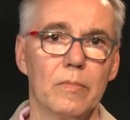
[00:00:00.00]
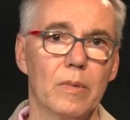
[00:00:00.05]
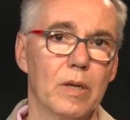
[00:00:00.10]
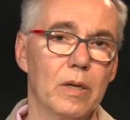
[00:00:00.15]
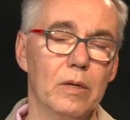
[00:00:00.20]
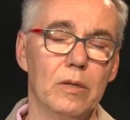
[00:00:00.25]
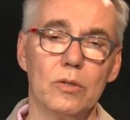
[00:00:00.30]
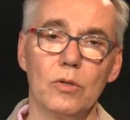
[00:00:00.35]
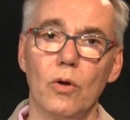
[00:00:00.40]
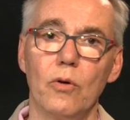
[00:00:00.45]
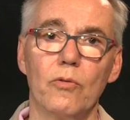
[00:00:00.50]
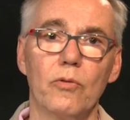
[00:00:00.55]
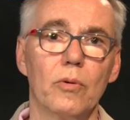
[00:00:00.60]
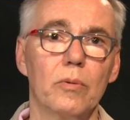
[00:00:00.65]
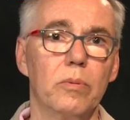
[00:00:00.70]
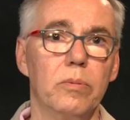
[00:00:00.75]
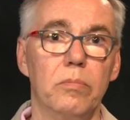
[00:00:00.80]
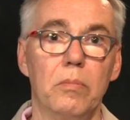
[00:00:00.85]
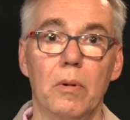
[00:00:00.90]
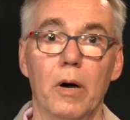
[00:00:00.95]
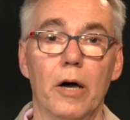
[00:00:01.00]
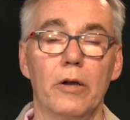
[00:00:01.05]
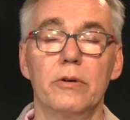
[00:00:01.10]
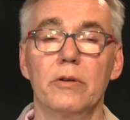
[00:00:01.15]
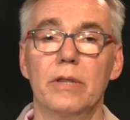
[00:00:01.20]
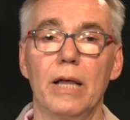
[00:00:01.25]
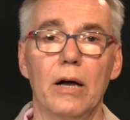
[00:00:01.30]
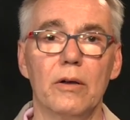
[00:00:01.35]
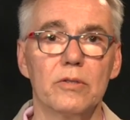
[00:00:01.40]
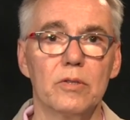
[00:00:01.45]
killed over
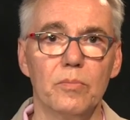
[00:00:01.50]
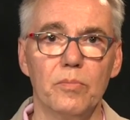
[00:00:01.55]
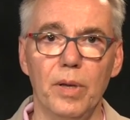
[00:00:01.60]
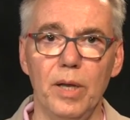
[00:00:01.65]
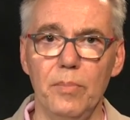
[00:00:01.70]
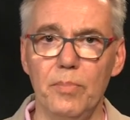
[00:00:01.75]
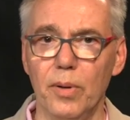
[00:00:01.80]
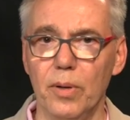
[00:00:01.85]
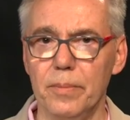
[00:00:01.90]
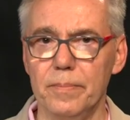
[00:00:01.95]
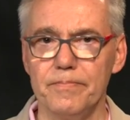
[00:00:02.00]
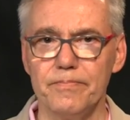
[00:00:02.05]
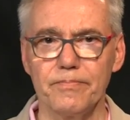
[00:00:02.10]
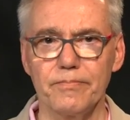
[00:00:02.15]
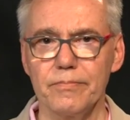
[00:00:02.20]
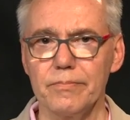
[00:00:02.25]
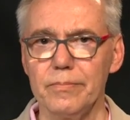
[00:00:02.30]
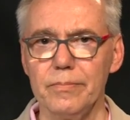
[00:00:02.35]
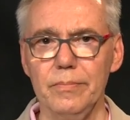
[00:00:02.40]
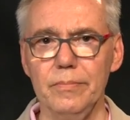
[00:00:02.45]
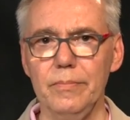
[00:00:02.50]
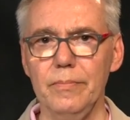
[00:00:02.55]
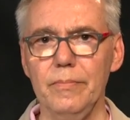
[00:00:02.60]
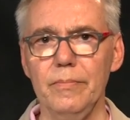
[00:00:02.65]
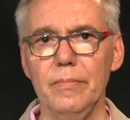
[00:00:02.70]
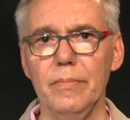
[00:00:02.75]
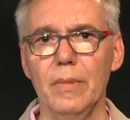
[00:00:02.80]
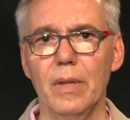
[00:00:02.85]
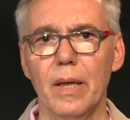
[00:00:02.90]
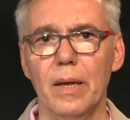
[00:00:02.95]
100,000 people,
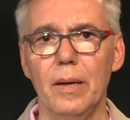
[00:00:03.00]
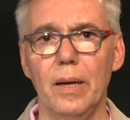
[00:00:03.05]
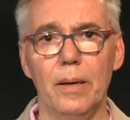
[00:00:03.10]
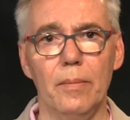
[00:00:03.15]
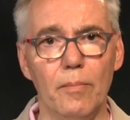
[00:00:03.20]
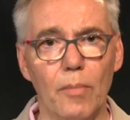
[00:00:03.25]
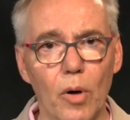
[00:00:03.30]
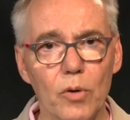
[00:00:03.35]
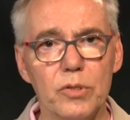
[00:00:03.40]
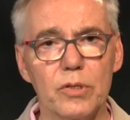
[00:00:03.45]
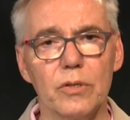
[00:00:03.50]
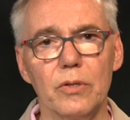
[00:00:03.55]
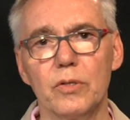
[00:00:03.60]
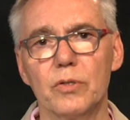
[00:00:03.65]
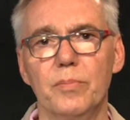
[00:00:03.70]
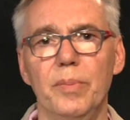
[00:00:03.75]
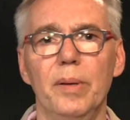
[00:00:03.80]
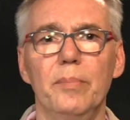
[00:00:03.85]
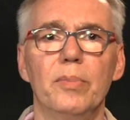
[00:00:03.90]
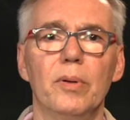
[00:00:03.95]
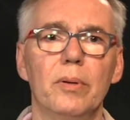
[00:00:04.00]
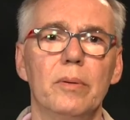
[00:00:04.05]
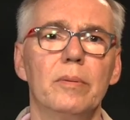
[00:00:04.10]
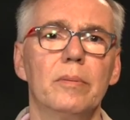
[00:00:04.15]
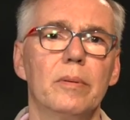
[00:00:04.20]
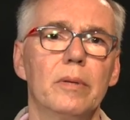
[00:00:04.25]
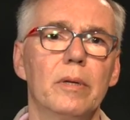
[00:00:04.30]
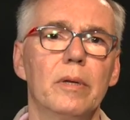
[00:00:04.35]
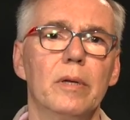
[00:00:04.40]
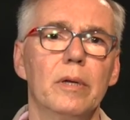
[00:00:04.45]
and most of those people
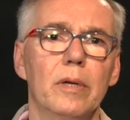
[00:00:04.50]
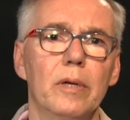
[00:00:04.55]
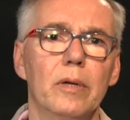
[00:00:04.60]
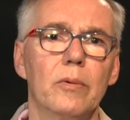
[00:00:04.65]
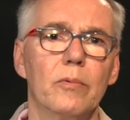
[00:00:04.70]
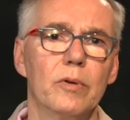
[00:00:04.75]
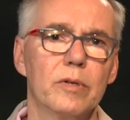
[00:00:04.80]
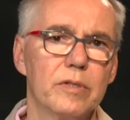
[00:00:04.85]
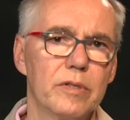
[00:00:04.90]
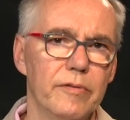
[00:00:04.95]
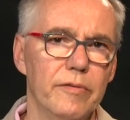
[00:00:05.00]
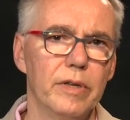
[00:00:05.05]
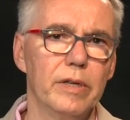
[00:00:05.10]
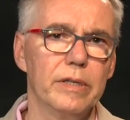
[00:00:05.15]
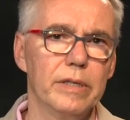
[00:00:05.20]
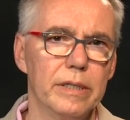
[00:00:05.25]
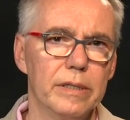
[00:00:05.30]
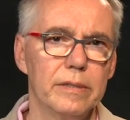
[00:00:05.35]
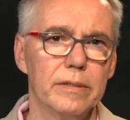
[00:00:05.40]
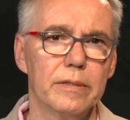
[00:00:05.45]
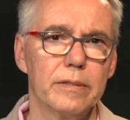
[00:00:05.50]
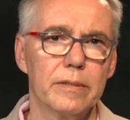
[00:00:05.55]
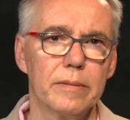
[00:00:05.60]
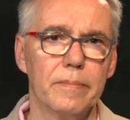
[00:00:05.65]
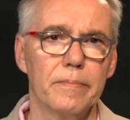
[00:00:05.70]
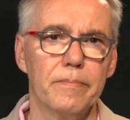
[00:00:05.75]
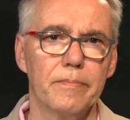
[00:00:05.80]
were civilians.